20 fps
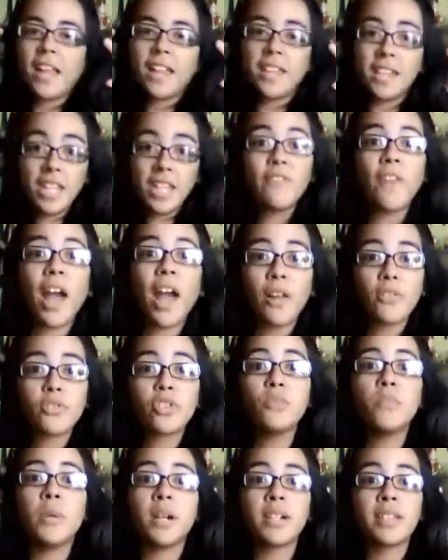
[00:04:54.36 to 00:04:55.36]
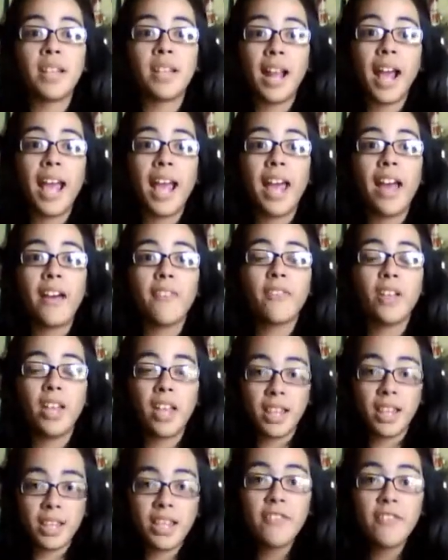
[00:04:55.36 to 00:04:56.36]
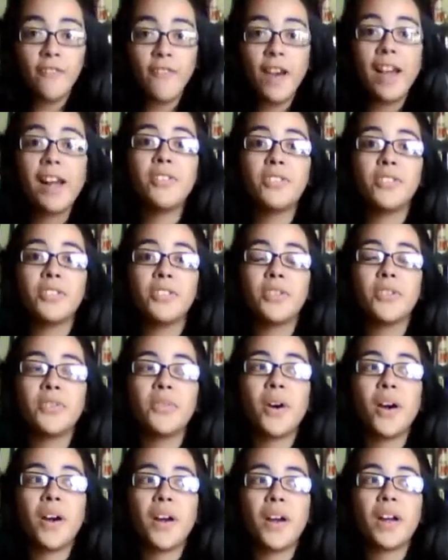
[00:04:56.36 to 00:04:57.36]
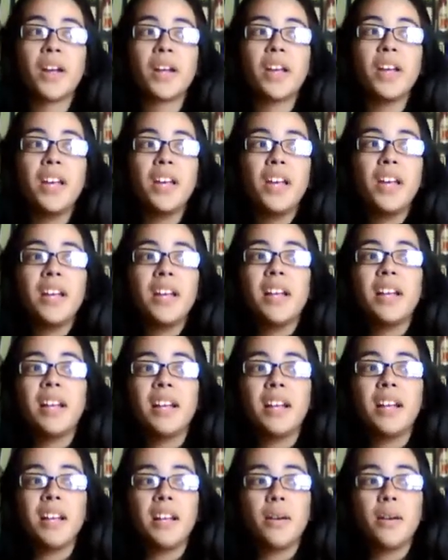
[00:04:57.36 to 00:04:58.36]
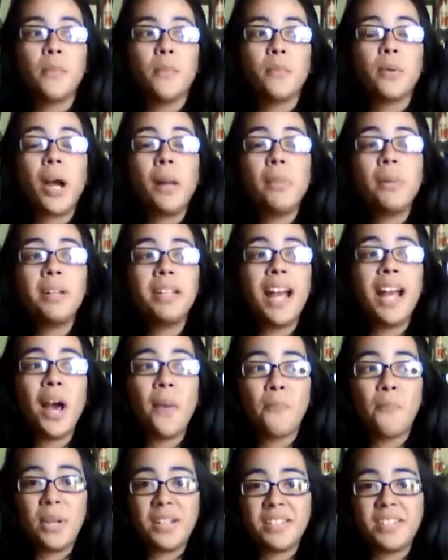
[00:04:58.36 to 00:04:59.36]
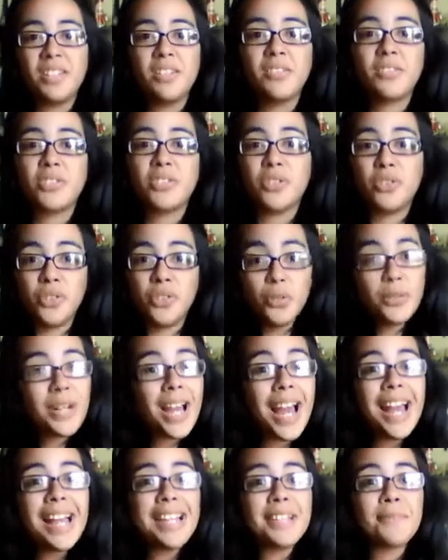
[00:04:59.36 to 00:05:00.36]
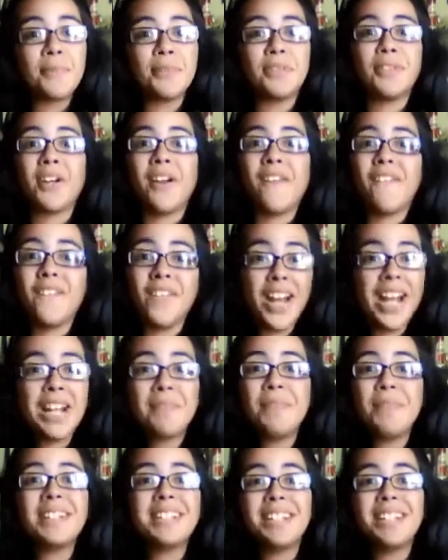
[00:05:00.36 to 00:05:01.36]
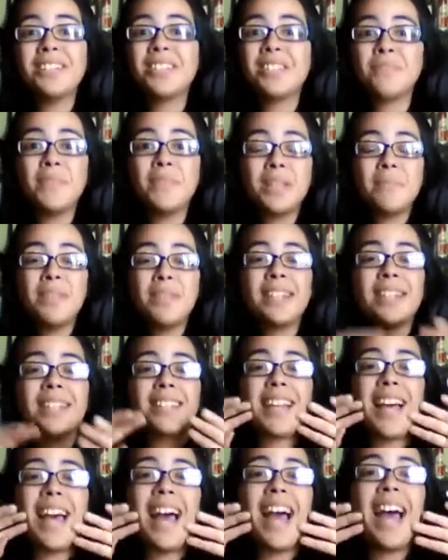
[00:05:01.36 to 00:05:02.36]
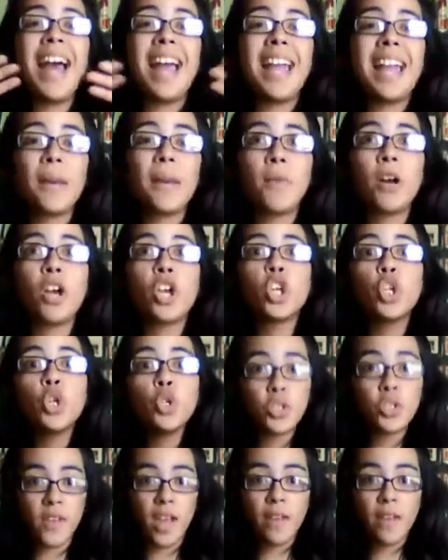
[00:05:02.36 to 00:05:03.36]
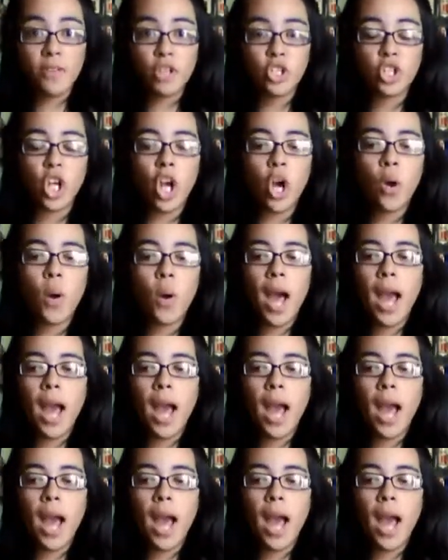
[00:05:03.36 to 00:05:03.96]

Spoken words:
The final two books that I have, the final two are probably not big deal to you guys, but they're a very big deal to me because I am a huge fan of the show.